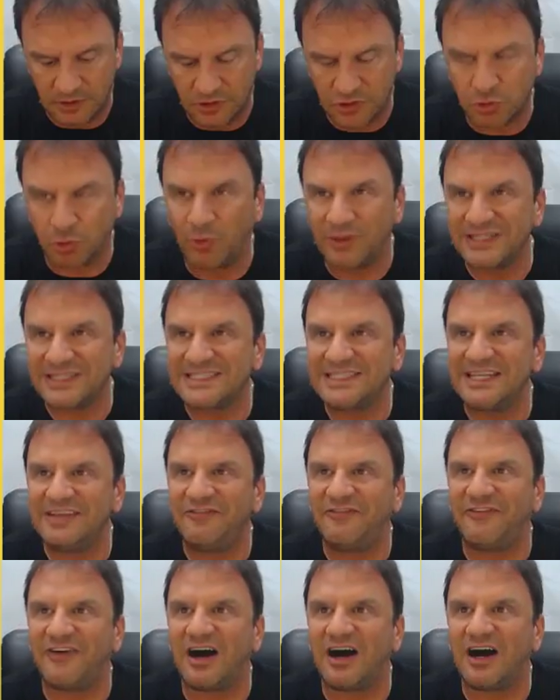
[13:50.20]

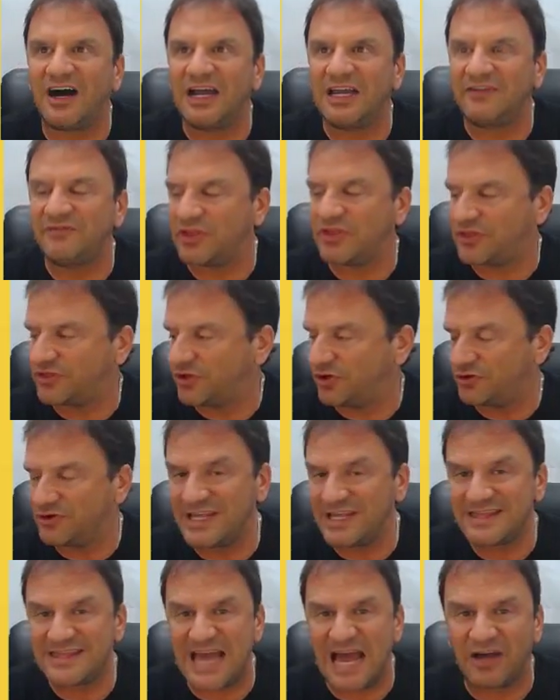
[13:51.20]
$25,000 to
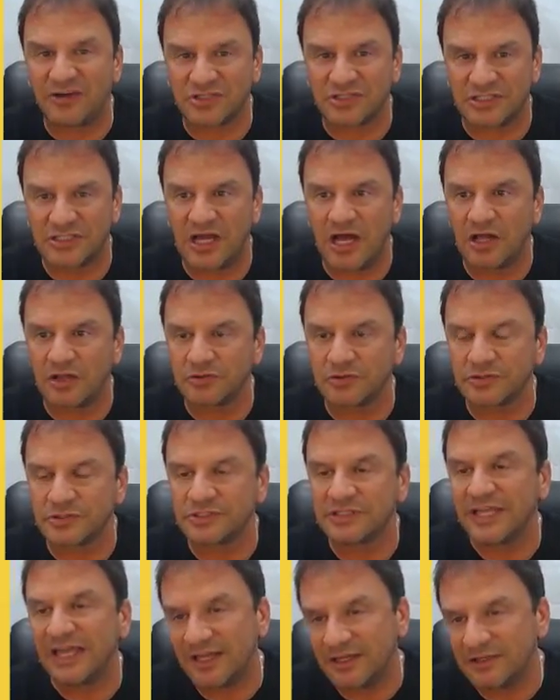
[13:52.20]

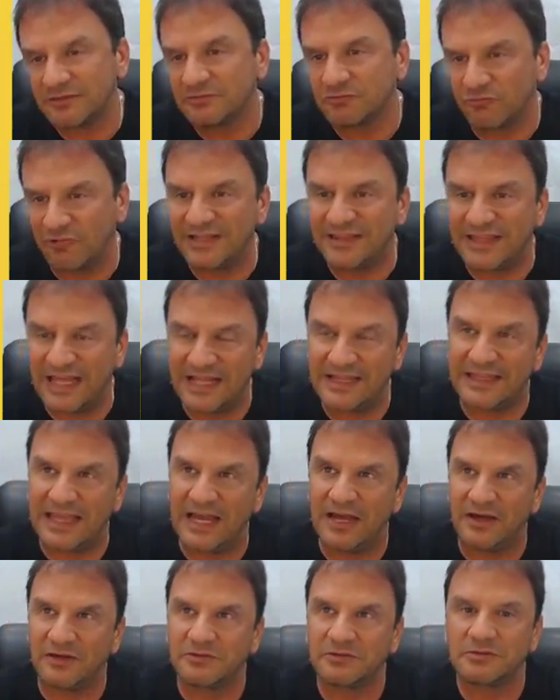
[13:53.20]
$30,000. Yeah, write that
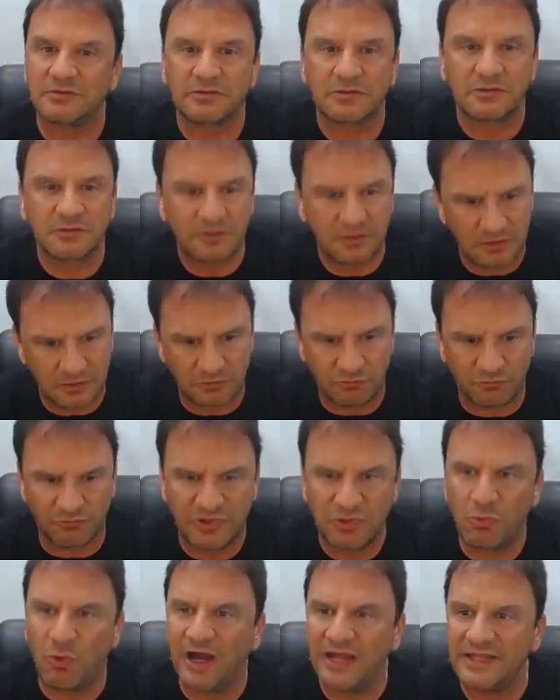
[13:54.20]
down.
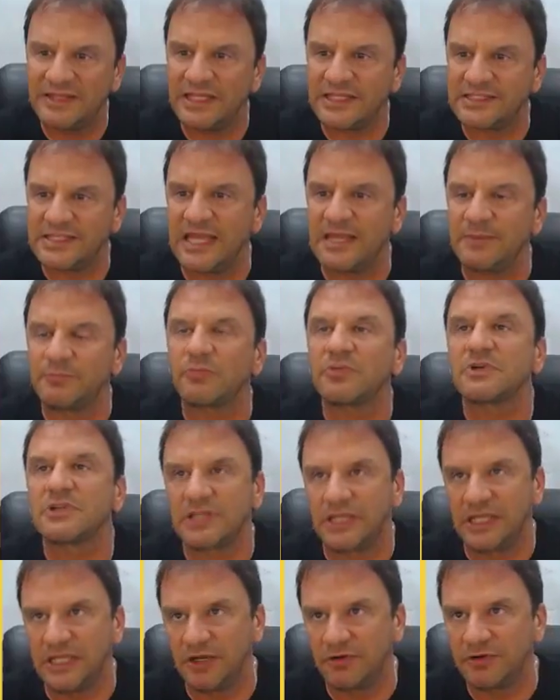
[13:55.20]
Rewind the tape.
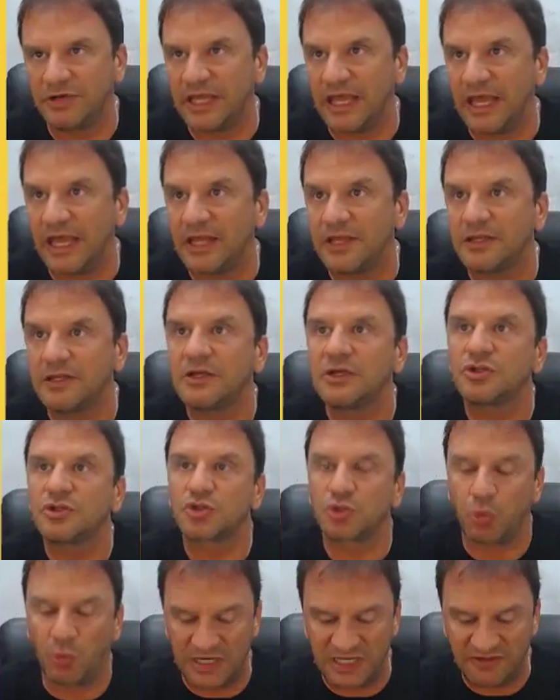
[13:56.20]
Hear it again.
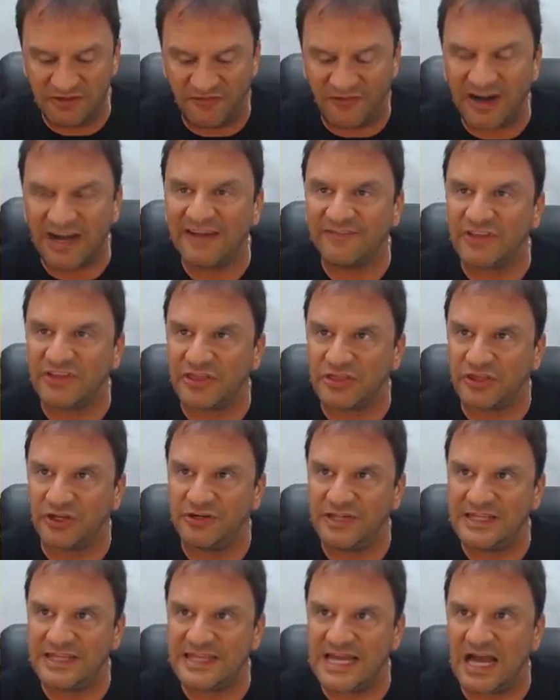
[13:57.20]
$25,000 to
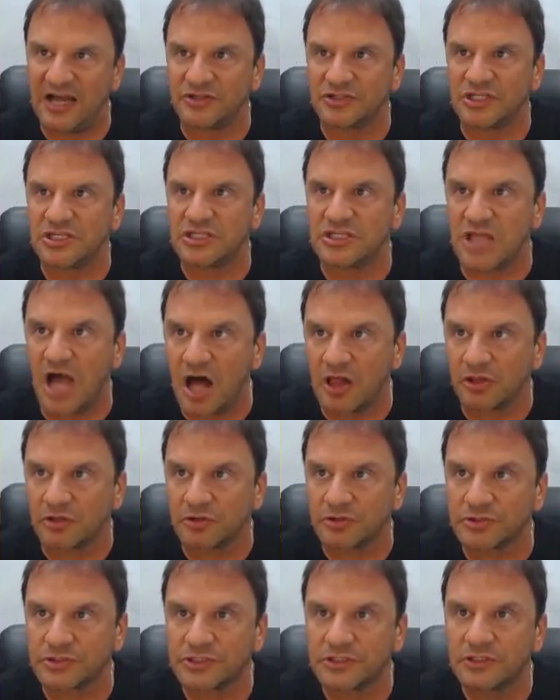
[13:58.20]

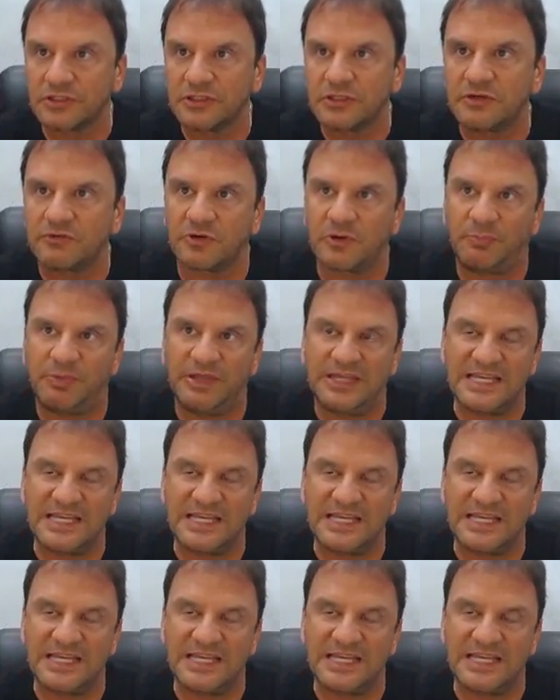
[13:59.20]
$30,000 for a